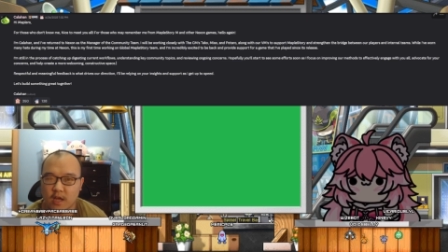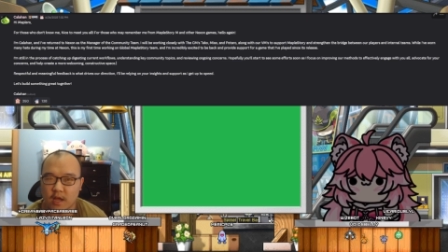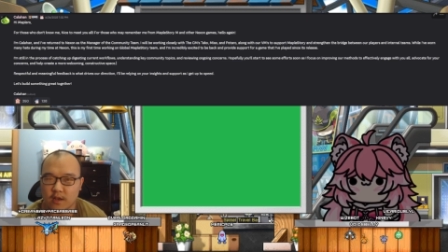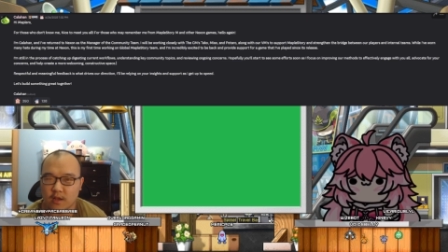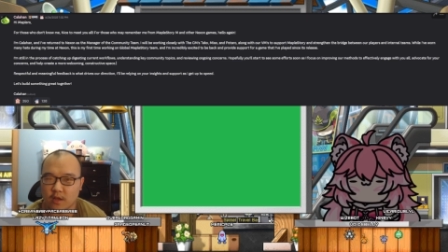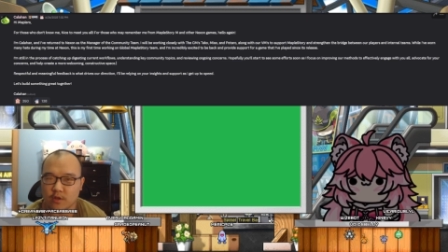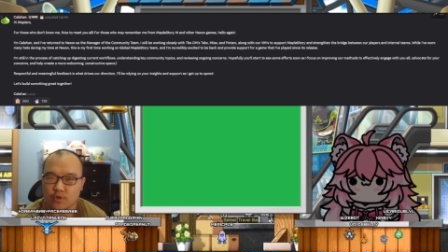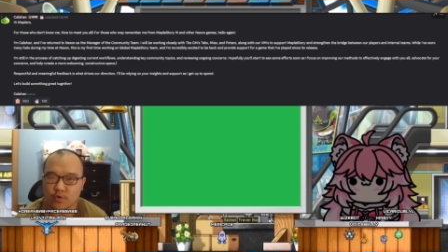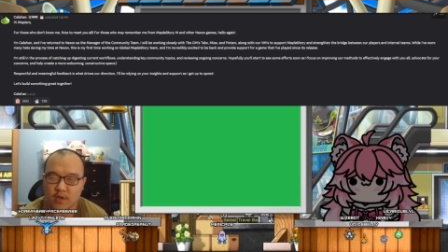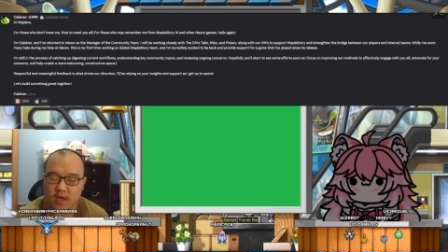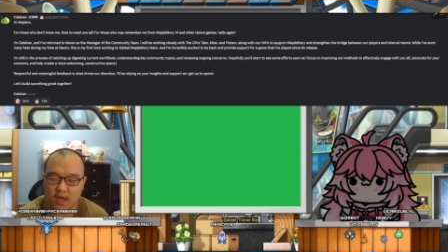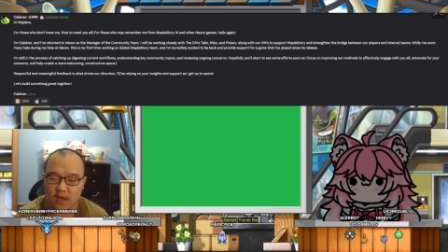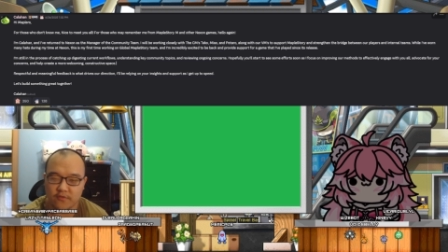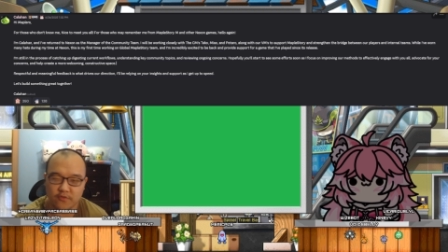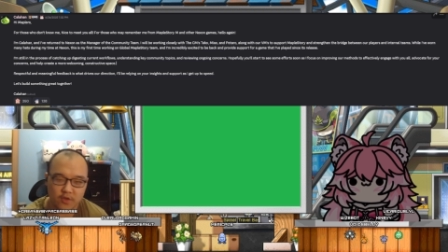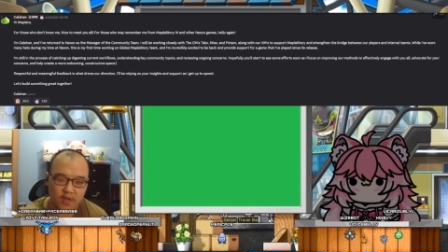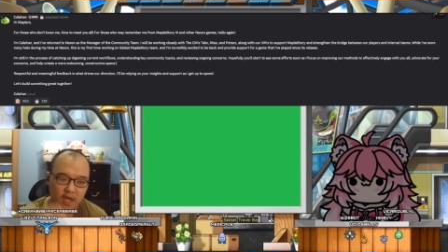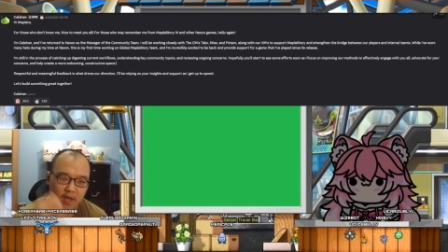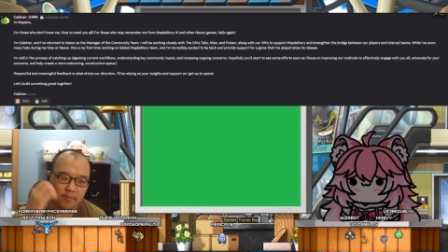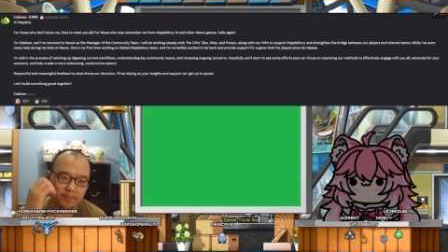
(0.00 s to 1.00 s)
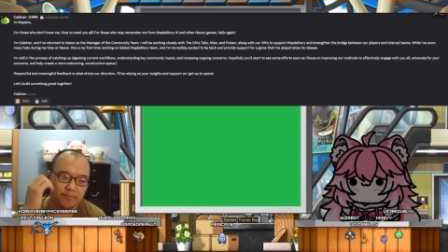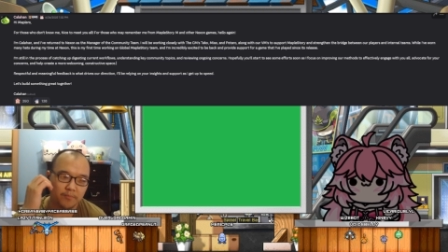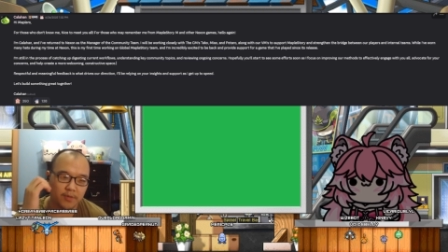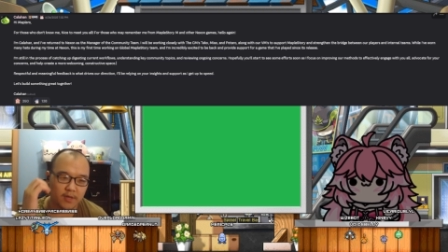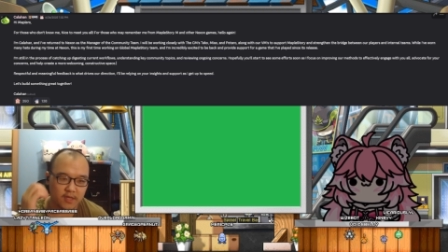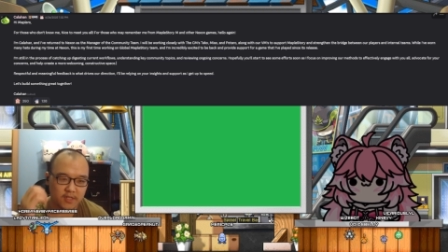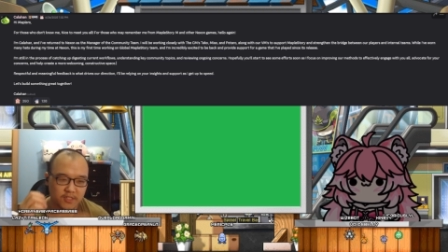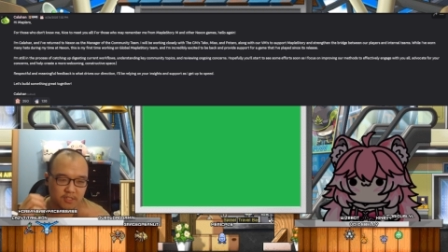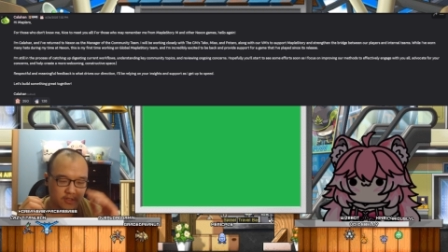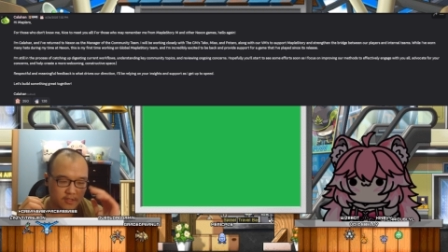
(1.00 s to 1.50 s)
And then if you can't
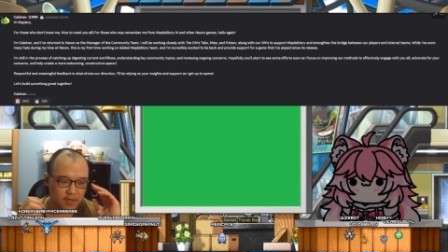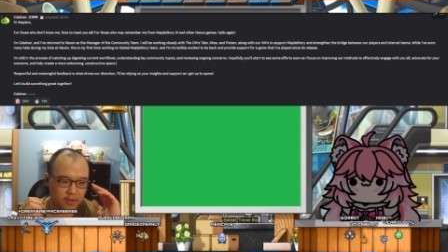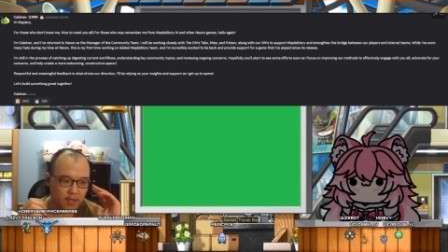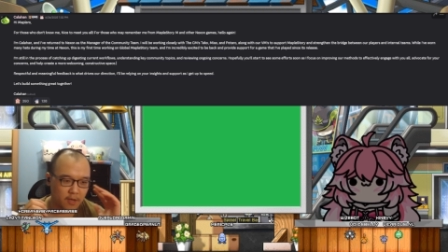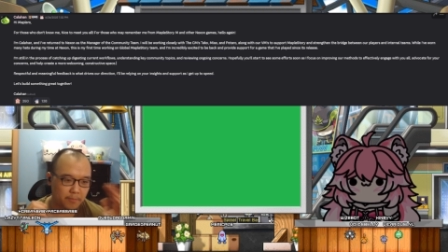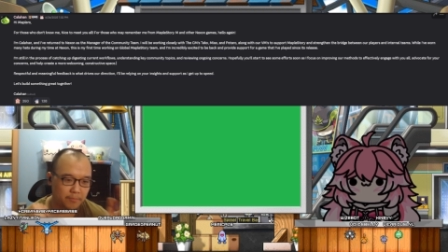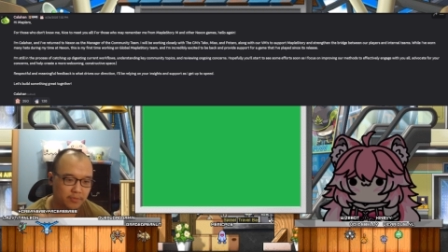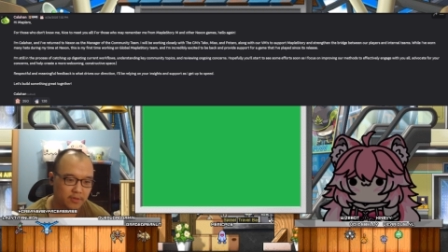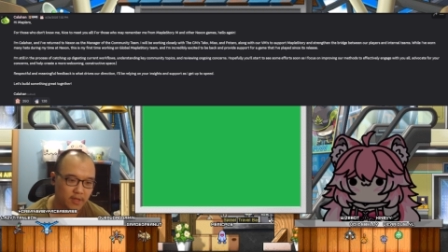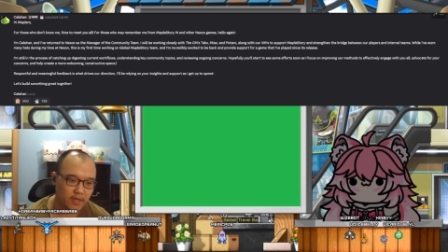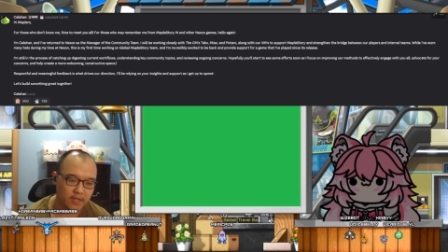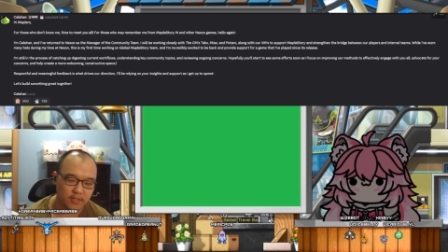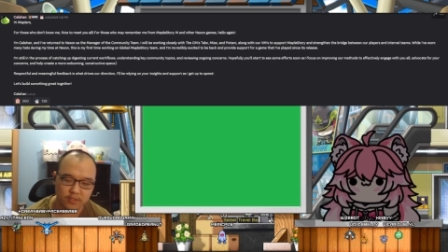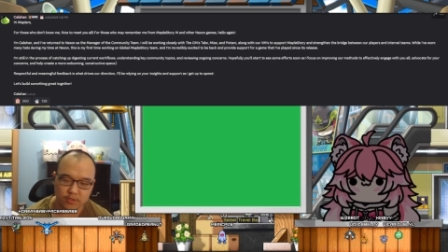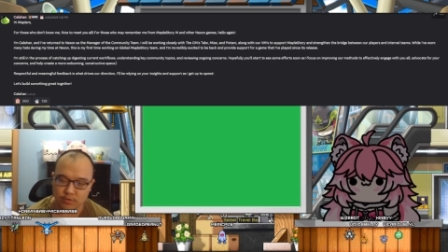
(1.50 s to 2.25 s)
piece the complaint